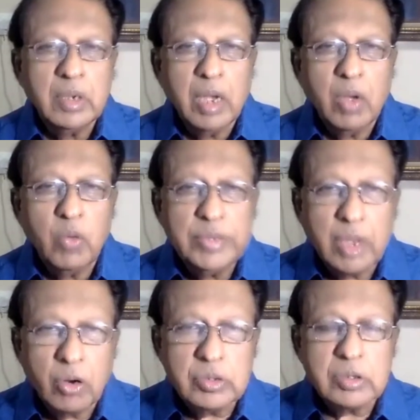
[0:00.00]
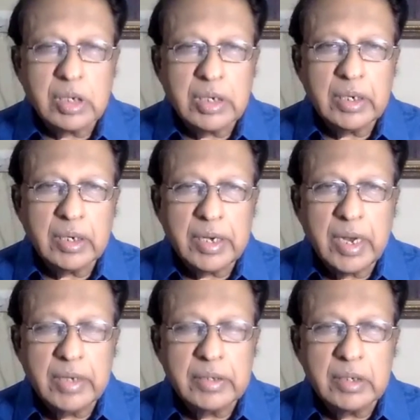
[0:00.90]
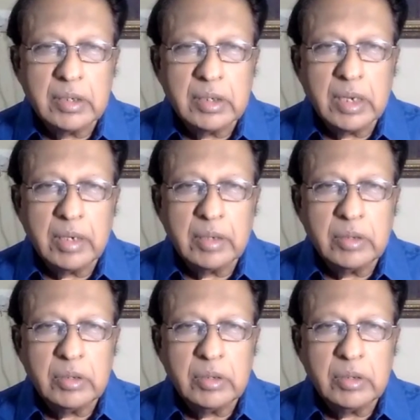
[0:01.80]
uh, without creating uh,